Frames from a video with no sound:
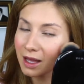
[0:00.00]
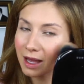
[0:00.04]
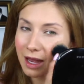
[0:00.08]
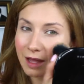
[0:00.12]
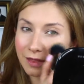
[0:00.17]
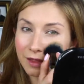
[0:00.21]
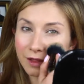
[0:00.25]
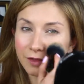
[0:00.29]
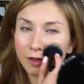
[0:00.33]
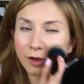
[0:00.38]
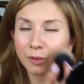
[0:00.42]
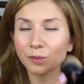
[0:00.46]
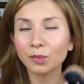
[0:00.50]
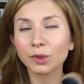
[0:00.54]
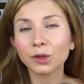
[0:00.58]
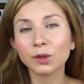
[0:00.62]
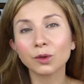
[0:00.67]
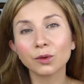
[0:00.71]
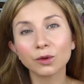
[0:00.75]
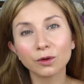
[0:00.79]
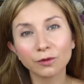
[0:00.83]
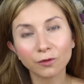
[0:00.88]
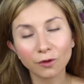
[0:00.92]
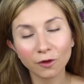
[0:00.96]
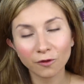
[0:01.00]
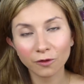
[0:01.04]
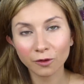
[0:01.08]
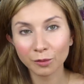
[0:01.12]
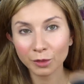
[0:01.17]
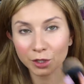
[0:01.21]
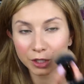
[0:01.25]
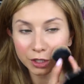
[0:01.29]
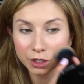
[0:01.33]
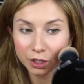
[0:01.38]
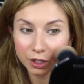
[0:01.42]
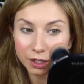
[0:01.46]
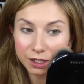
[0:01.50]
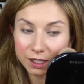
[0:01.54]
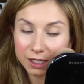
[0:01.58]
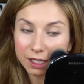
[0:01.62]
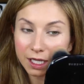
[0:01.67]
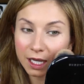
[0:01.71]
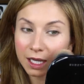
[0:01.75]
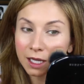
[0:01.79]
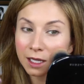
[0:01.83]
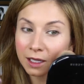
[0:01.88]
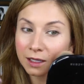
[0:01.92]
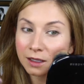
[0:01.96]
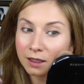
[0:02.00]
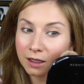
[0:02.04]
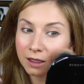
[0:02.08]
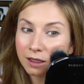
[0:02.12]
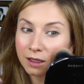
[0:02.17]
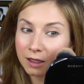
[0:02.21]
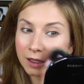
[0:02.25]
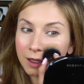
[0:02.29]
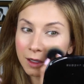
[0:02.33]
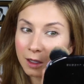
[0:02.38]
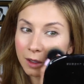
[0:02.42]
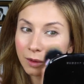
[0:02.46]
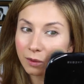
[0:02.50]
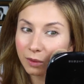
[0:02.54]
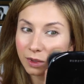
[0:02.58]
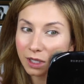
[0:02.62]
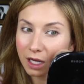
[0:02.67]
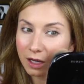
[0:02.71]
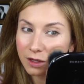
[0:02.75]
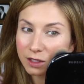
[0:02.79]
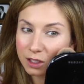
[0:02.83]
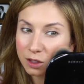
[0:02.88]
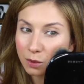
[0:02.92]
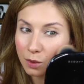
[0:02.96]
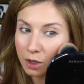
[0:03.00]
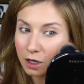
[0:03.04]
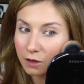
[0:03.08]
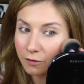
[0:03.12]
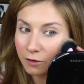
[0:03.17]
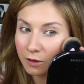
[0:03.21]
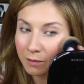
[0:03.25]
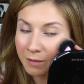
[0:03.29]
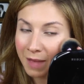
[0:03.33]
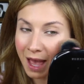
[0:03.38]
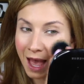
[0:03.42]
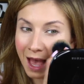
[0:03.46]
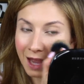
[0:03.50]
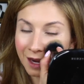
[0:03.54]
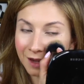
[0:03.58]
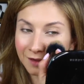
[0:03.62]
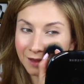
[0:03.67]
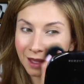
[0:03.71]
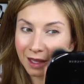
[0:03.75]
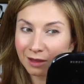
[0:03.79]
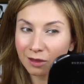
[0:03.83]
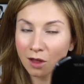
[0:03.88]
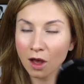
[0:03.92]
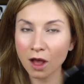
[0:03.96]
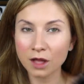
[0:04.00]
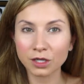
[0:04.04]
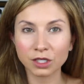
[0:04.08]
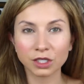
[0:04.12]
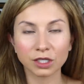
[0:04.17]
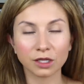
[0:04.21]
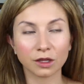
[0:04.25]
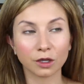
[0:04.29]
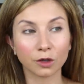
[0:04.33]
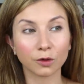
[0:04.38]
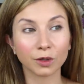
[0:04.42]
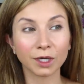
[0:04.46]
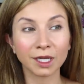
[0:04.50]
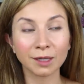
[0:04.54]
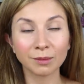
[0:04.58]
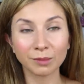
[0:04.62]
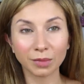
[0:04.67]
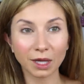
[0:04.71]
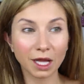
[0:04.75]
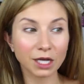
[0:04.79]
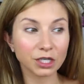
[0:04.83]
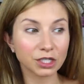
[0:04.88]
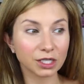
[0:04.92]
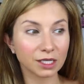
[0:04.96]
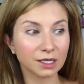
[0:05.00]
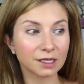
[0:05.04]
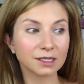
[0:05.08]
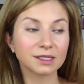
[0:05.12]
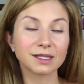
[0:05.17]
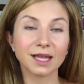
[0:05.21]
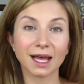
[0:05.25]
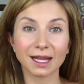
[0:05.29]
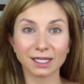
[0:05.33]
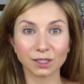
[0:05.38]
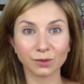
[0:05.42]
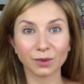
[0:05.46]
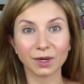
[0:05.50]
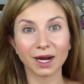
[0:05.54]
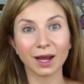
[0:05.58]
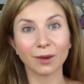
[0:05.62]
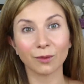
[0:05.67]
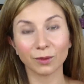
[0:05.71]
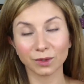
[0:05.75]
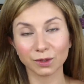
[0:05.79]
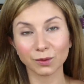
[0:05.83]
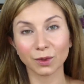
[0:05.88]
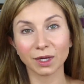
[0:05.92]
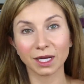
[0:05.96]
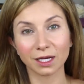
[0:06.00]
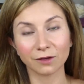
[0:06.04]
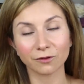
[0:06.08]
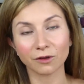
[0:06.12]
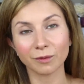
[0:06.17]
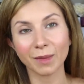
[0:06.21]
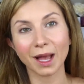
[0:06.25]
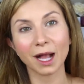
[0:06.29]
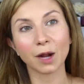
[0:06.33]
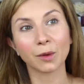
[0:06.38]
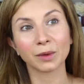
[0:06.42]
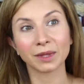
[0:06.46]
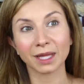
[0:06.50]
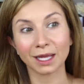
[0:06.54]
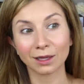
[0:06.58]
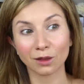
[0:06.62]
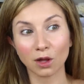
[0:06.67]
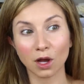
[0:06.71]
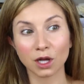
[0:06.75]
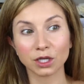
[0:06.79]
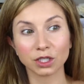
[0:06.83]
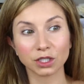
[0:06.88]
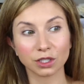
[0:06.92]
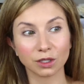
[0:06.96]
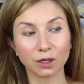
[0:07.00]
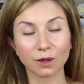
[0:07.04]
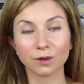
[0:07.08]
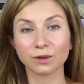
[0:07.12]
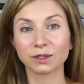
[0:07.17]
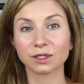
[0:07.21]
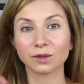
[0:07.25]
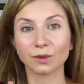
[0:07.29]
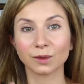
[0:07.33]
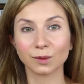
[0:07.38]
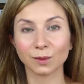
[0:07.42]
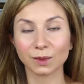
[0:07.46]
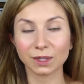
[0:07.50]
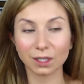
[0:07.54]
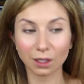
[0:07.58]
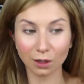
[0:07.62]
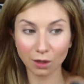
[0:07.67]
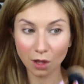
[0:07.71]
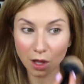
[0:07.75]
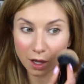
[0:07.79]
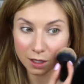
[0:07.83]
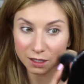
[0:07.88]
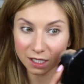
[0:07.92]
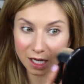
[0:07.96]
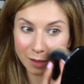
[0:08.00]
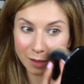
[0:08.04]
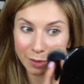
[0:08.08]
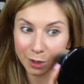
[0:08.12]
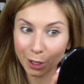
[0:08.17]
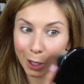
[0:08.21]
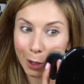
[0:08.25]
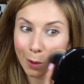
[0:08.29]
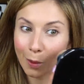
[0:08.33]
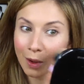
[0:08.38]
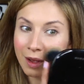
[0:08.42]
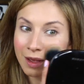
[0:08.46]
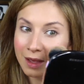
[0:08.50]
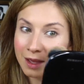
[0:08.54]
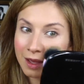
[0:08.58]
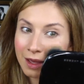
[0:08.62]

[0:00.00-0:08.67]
I think they're beautiful for mature skin. When I used to work for MAC and they launched the cream blushes, that's when I was working for MAC when they launched those, so it was a long time ago.